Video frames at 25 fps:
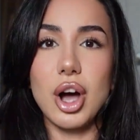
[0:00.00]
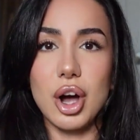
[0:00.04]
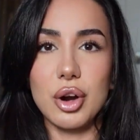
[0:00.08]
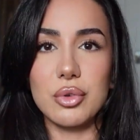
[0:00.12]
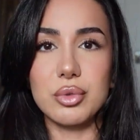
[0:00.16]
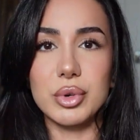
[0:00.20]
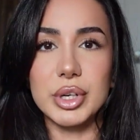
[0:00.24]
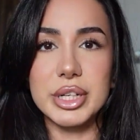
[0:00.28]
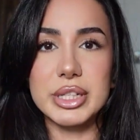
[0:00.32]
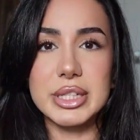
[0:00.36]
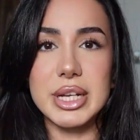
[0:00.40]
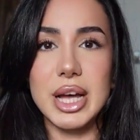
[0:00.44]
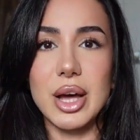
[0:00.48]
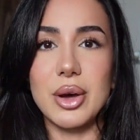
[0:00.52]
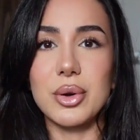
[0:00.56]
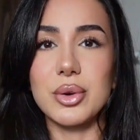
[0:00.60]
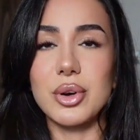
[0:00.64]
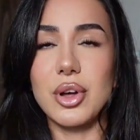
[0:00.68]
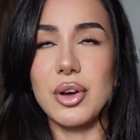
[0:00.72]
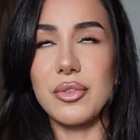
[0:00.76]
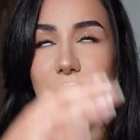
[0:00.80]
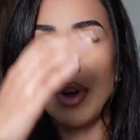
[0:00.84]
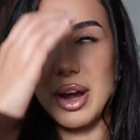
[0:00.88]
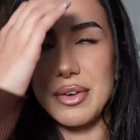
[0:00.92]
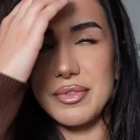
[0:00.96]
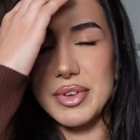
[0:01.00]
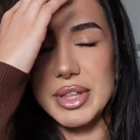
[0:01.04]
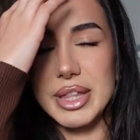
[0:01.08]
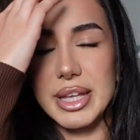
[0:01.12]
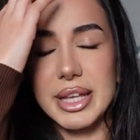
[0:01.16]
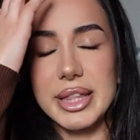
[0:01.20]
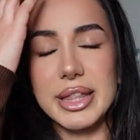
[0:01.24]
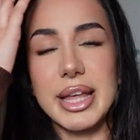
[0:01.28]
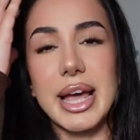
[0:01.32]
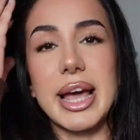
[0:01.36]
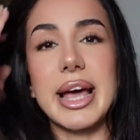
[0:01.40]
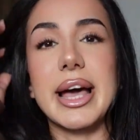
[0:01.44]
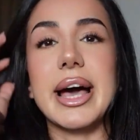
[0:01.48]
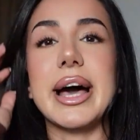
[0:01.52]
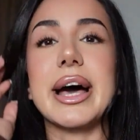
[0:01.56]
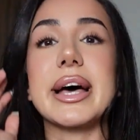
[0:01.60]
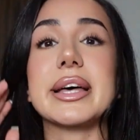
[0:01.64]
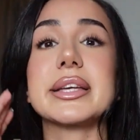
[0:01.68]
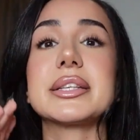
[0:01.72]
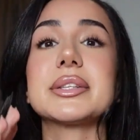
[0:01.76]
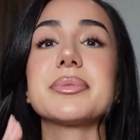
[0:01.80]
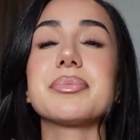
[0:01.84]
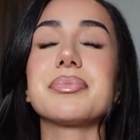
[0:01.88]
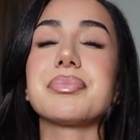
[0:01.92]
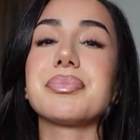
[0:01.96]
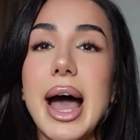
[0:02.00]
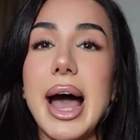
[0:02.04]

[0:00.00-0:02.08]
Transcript: a rundown of everything that I had.